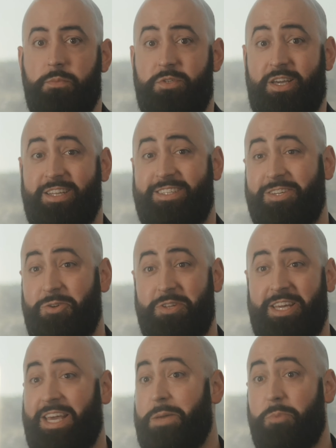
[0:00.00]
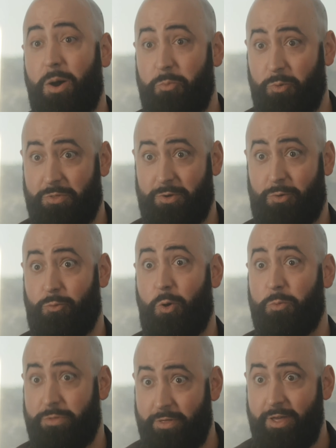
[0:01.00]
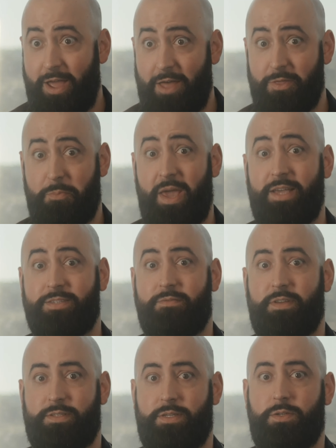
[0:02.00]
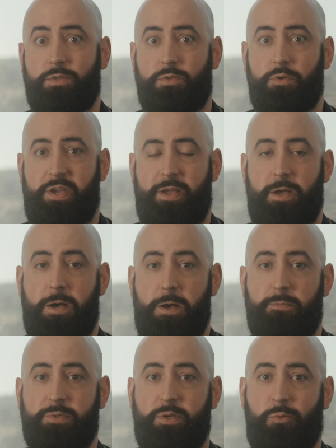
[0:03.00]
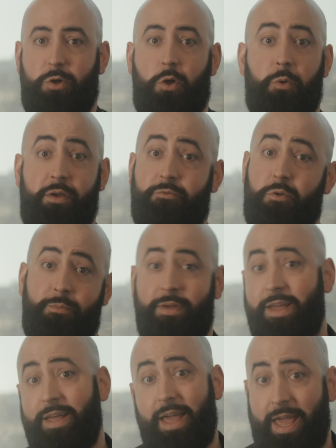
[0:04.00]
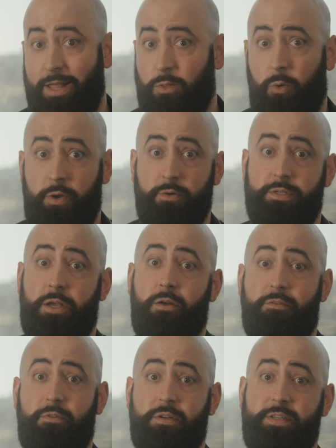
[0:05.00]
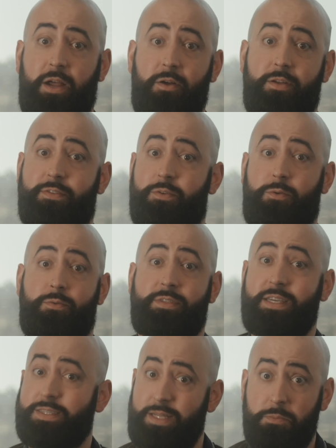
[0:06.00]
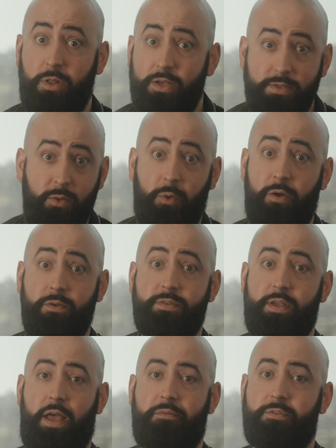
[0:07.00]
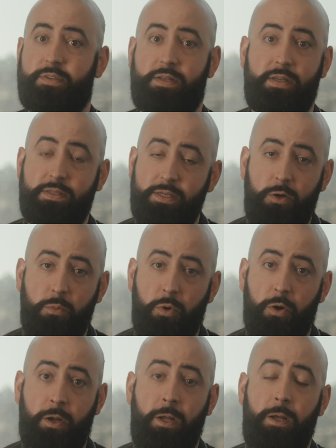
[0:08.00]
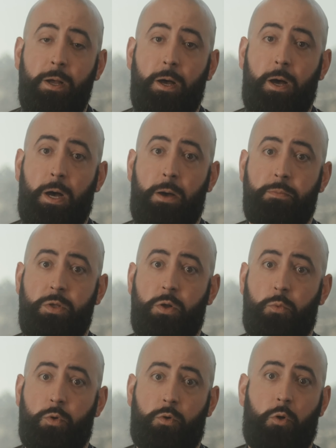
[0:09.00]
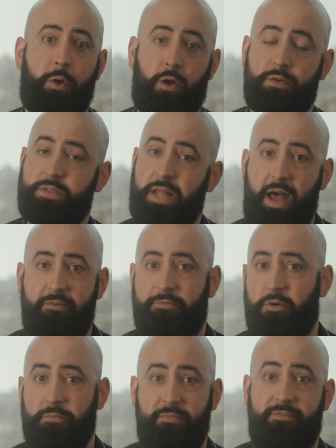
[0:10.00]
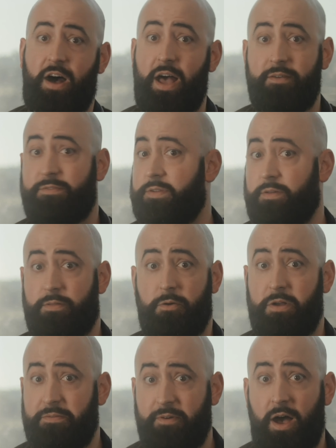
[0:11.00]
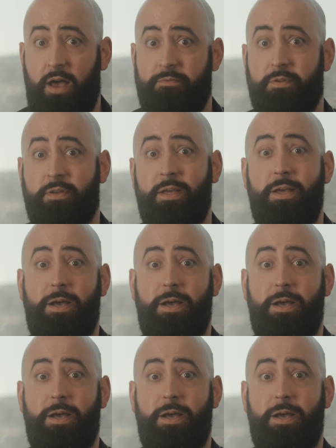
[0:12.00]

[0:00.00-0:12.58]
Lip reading: to continue to keep up with the growth and the pace of this industry. So we're going from 8 lawyers here at Frontera to 60 plus lawyers at Vicente Sederberg, We're growing our staff from 5 to 35, and